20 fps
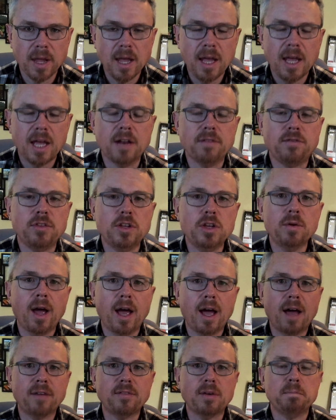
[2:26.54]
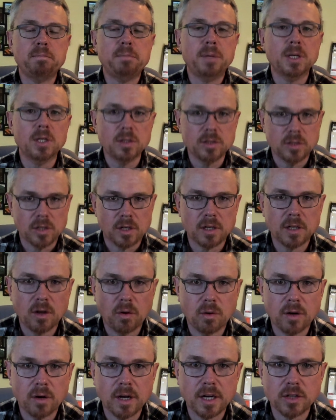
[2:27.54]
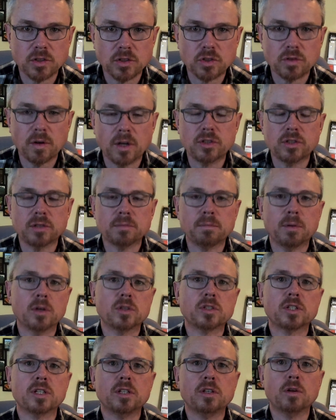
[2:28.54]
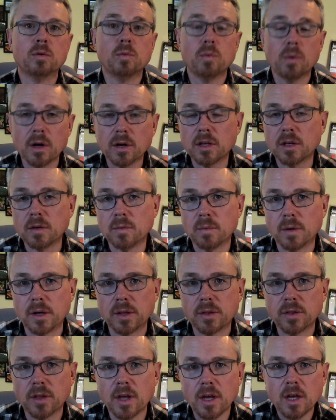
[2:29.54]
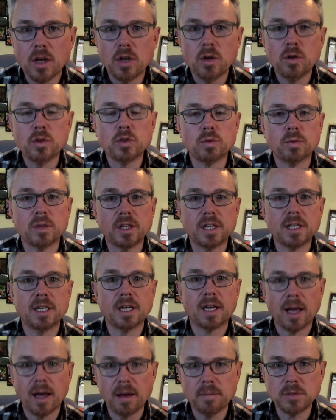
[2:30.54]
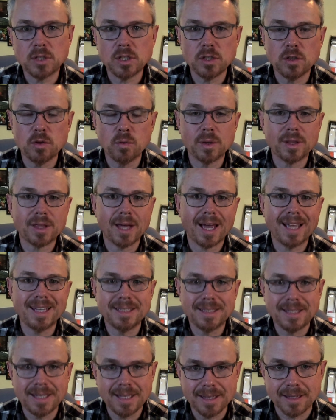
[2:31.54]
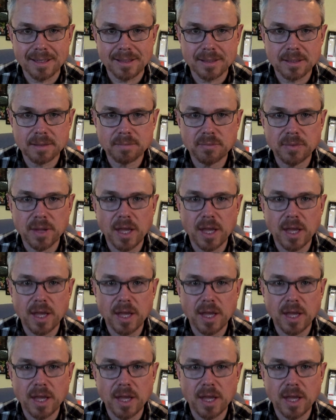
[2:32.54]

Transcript: And if you have a builder or a construction person that you're working with who's willing to come to you with ideas,